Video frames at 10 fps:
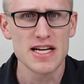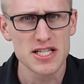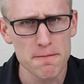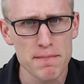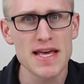
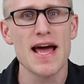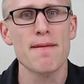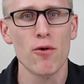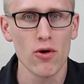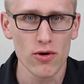to be
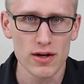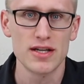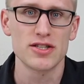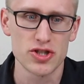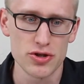able
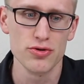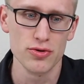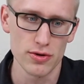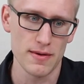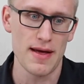
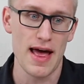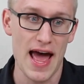to